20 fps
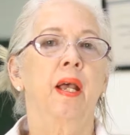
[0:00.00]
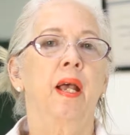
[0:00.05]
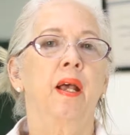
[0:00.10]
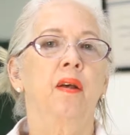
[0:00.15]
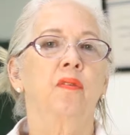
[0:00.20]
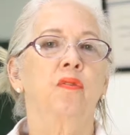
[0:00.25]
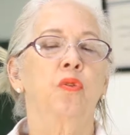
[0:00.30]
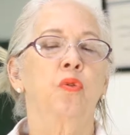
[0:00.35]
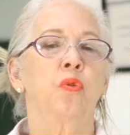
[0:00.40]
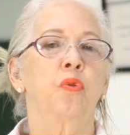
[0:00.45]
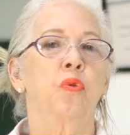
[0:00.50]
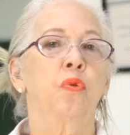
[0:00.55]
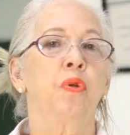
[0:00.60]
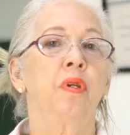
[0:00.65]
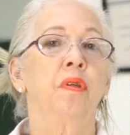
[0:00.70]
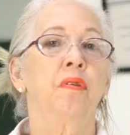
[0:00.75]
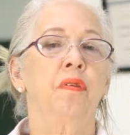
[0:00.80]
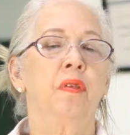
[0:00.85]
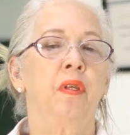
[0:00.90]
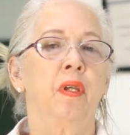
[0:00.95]
have to
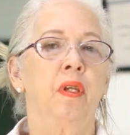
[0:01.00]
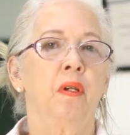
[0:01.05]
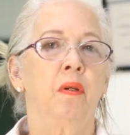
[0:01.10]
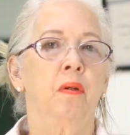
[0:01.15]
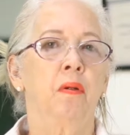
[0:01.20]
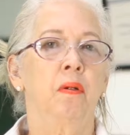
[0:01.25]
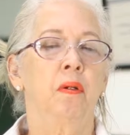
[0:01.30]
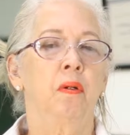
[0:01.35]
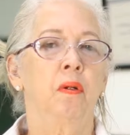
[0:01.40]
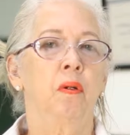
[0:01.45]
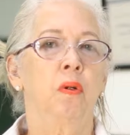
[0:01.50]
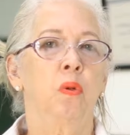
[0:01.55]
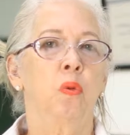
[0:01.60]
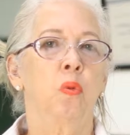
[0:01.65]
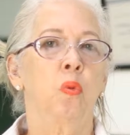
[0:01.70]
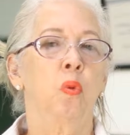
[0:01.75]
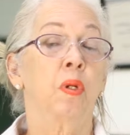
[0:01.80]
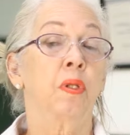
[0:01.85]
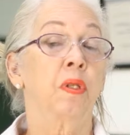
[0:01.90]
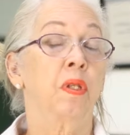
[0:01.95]
rethink
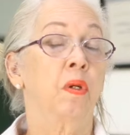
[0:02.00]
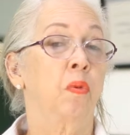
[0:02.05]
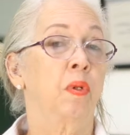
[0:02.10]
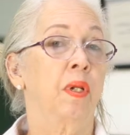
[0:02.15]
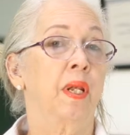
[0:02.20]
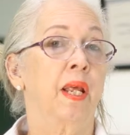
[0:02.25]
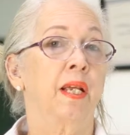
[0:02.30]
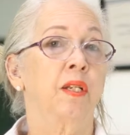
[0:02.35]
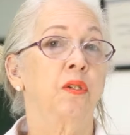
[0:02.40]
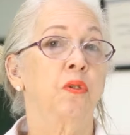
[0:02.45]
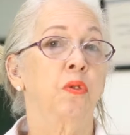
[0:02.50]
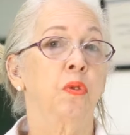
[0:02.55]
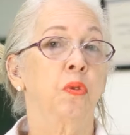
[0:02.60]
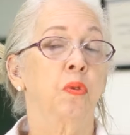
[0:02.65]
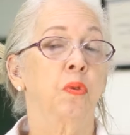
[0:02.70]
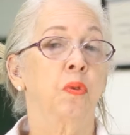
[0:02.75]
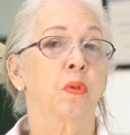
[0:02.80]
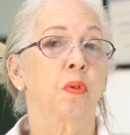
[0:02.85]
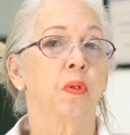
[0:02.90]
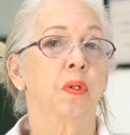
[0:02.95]
what they would like to
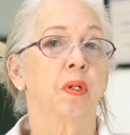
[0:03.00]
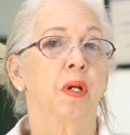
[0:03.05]
do.